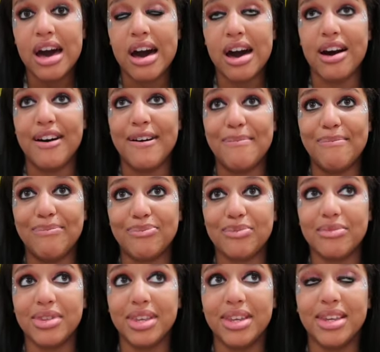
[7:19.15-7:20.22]

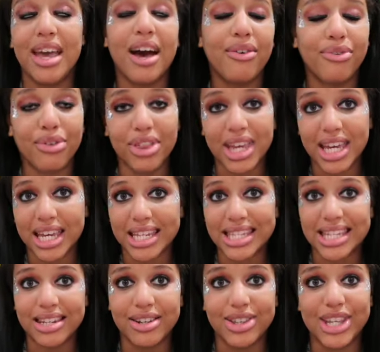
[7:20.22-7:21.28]
Yeah, for the
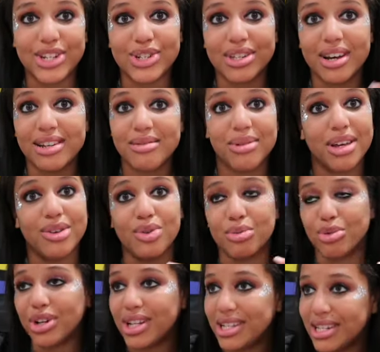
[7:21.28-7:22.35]
kids, and they just got to be like
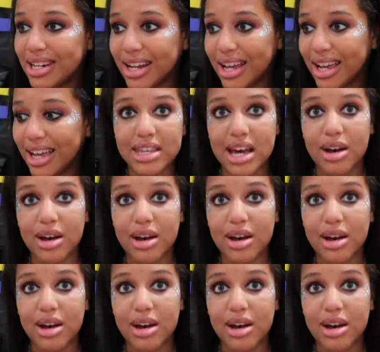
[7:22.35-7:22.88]
normal kids today.